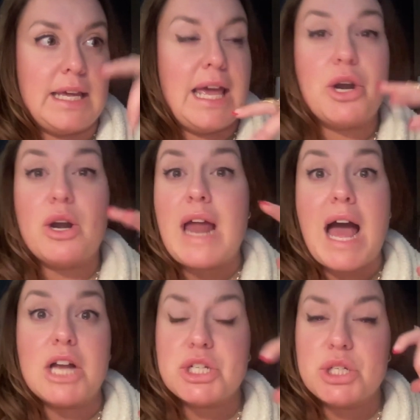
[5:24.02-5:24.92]

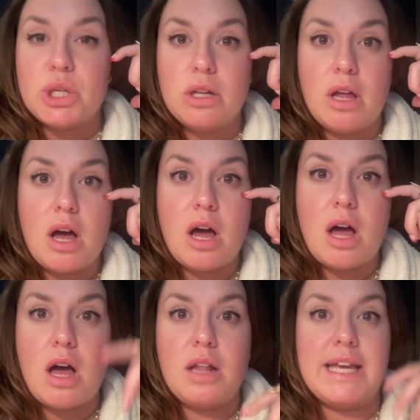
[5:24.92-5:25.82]
international
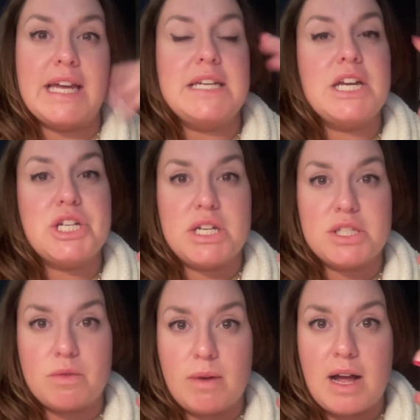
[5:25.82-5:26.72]
law, like
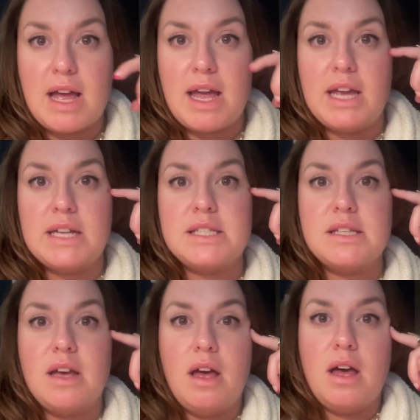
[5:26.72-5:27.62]
indigenous
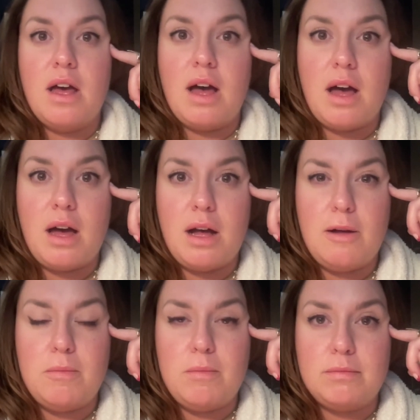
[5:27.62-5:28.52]
rights.
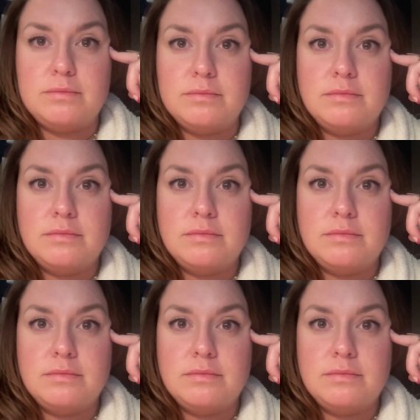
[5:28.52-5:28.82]
And